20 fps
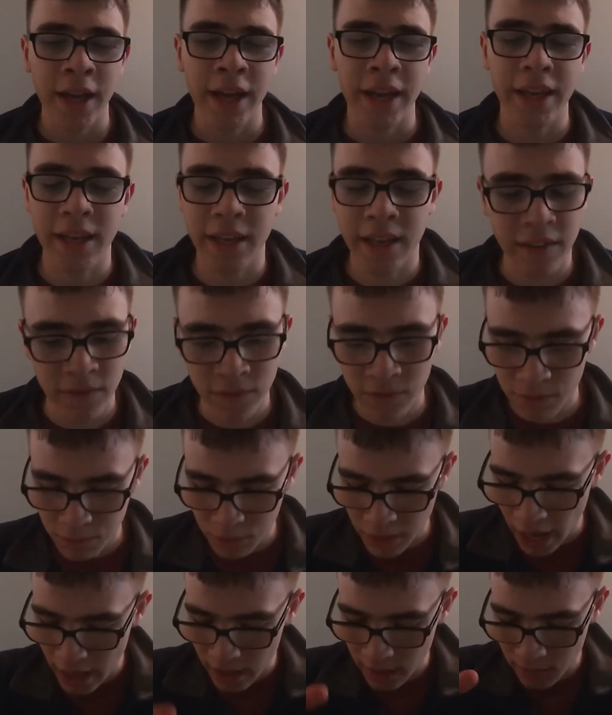
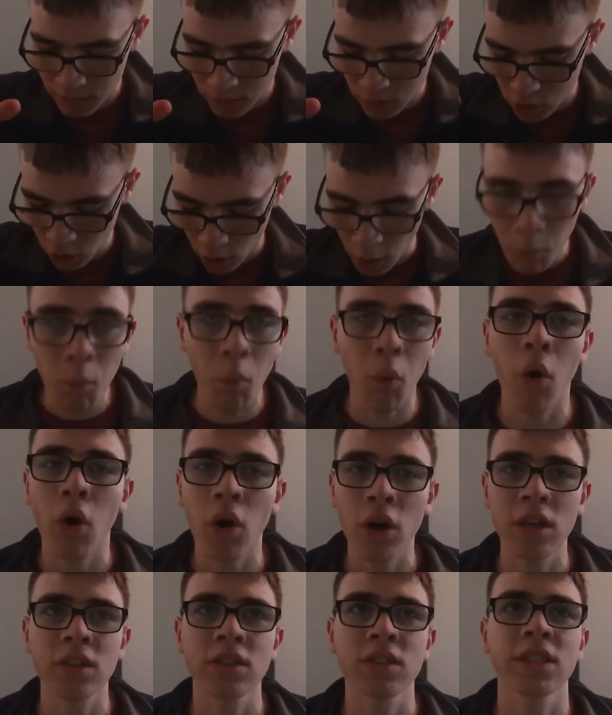John
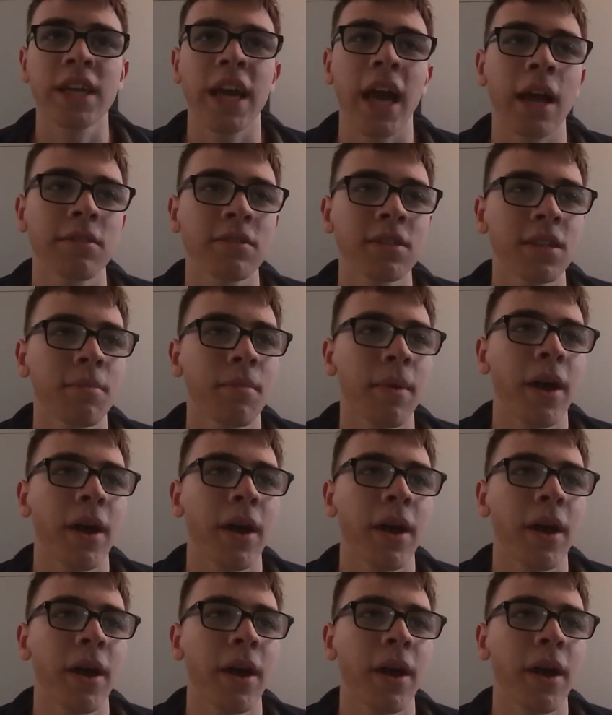Walker's Captain